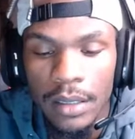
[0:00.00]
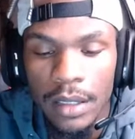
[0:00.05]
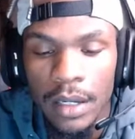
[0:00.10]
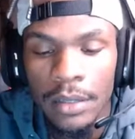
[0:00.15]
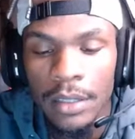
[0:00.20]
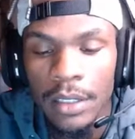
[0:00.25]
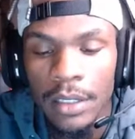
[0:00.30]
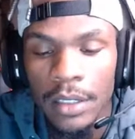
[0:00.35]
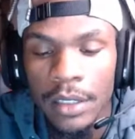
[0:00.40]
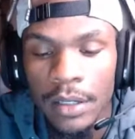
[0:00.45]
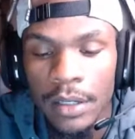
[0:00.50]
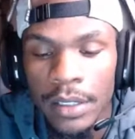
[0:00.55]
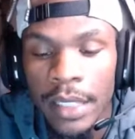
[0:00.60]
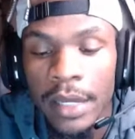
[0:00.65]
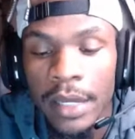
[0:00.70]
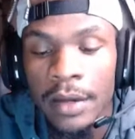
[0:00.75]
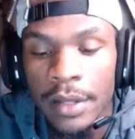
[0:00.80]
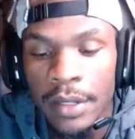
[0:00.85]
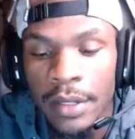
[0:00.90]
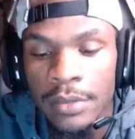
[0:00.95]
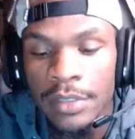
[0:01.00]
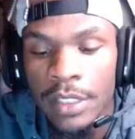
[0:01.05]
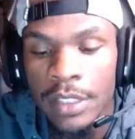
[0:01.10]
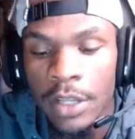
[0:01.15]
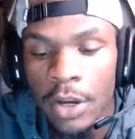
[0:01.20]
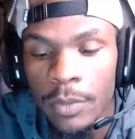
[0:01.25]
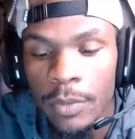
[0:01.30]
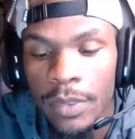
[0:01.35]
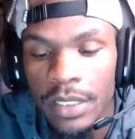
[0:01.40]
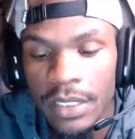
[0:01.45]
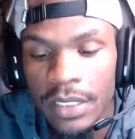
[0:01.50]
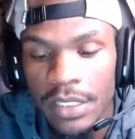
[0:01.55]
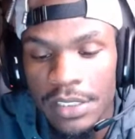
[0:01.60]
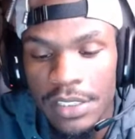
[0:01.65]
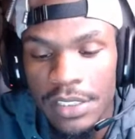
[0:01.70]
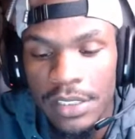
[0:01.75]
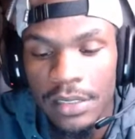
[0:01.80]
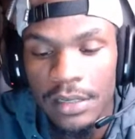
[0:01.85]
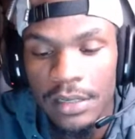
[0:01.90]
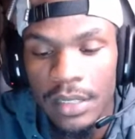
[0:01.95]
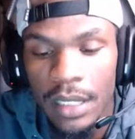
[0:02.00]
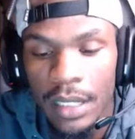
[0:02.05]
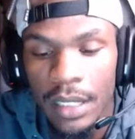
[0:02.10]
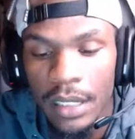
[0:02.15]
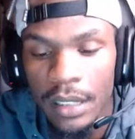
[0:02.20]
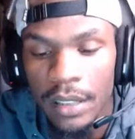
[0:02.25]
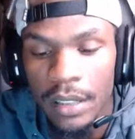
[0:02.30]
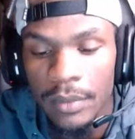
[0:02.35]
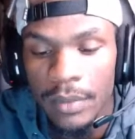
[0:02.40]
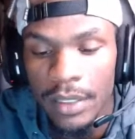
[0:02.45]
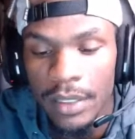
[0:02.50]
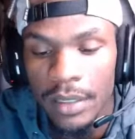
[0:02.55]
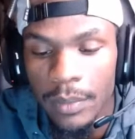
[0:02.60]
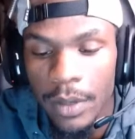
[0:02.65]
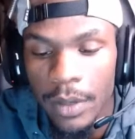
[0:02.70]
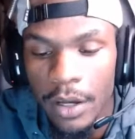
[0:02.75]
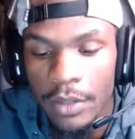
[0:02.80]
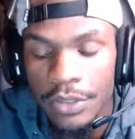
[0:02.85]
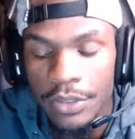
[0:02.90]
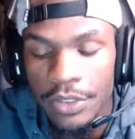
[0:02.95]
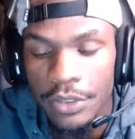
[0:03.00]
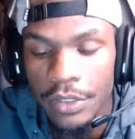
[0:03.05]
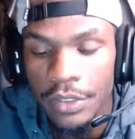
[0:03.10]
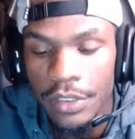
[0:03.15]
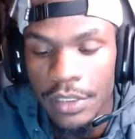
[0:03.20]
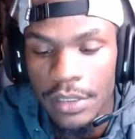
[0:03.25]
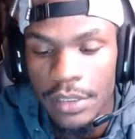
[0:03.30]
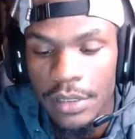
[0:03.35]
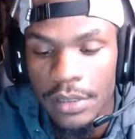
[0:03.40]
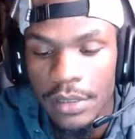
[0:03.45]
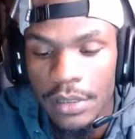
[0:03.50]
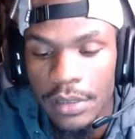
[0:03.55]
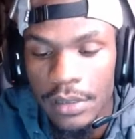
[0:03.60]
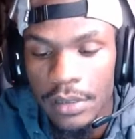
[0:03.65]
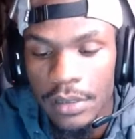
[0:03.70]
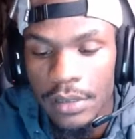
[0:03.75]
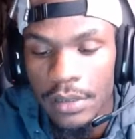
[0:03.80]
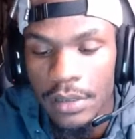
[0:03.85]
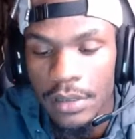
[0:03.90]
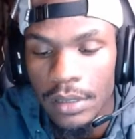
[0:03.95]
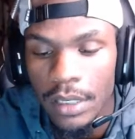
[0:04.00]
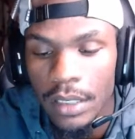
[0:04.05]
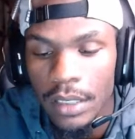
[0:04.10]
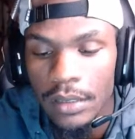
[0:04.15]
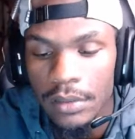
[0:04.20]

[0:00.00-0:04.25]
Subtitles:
Oh no. Yeah, it was the Kobe edition. And the Paul George. Yeah,